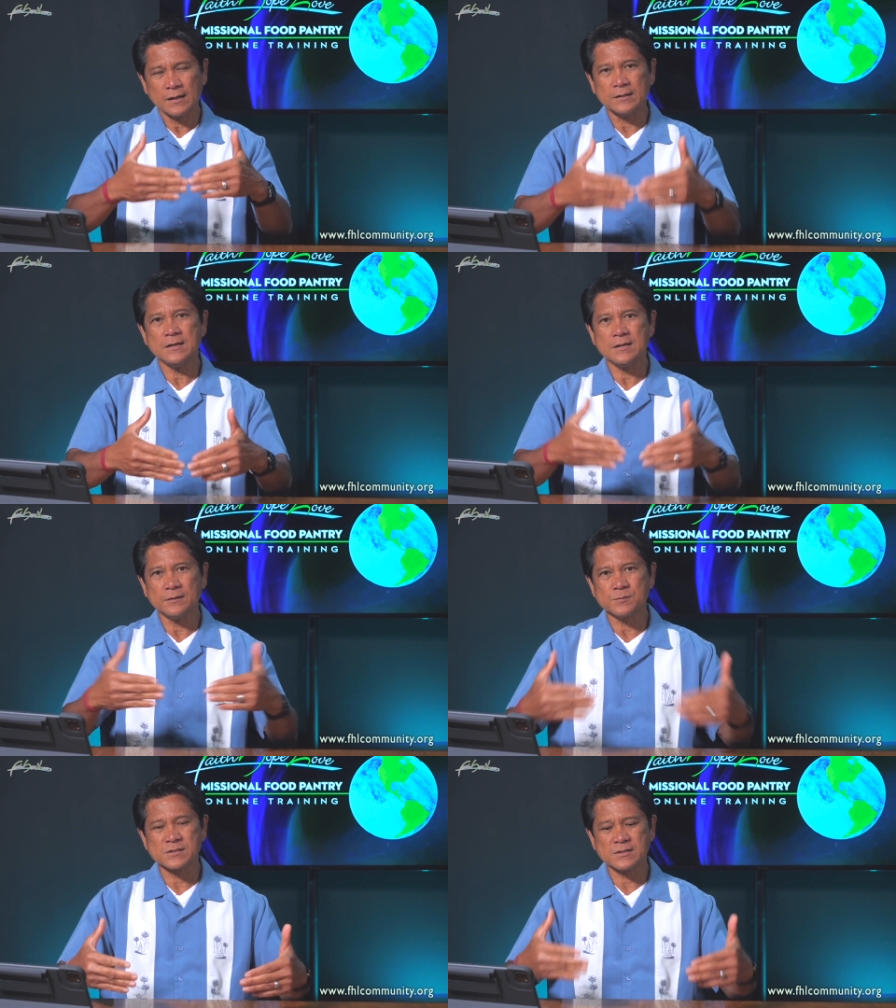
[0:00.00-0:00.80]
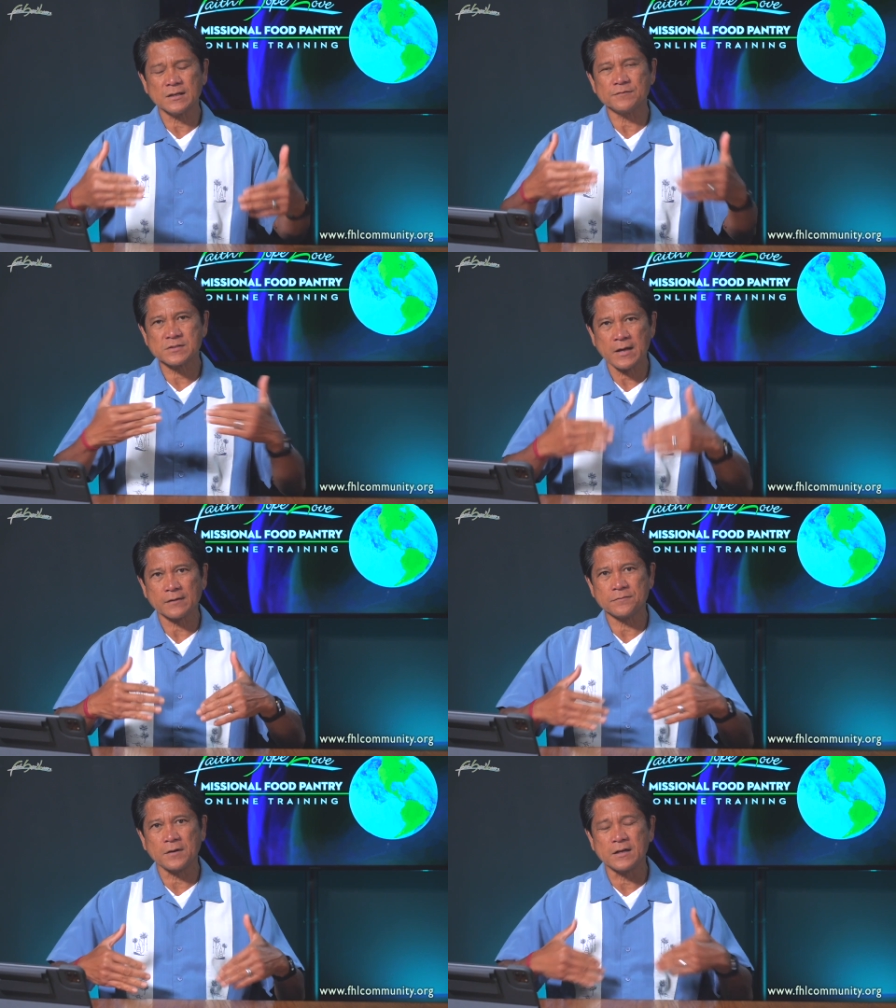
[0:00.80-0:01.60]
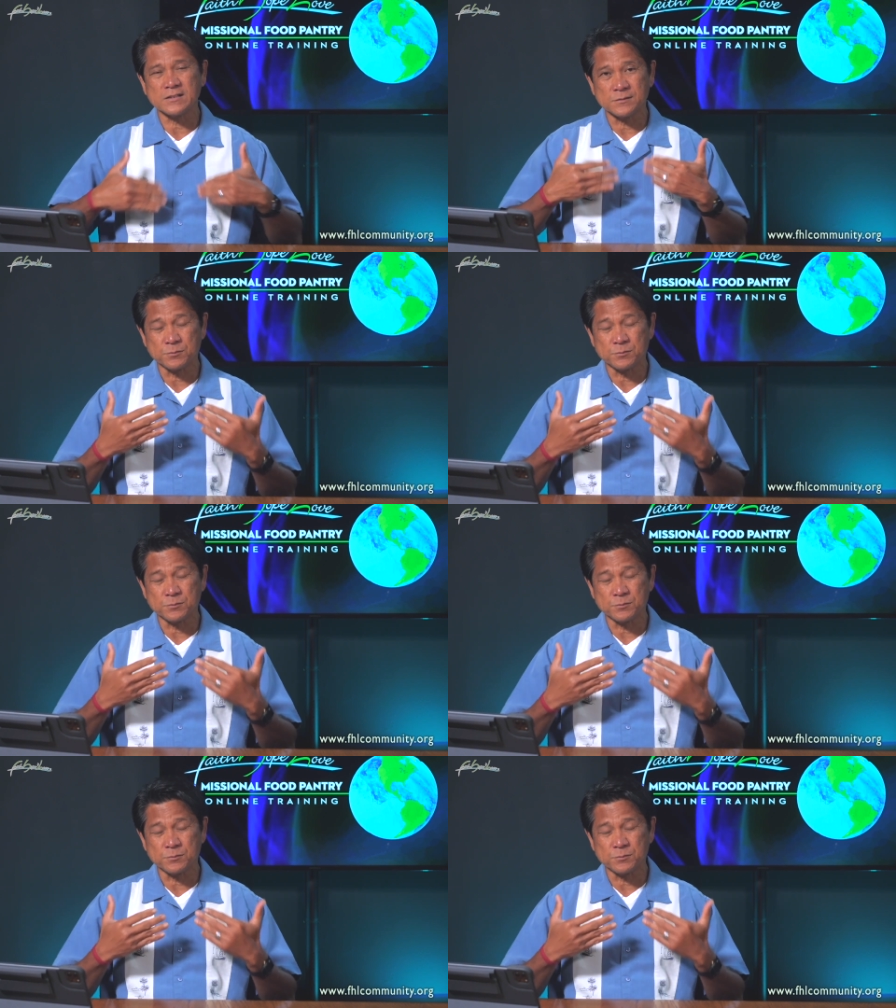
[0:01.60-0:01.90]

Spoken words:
And he himself sacrificed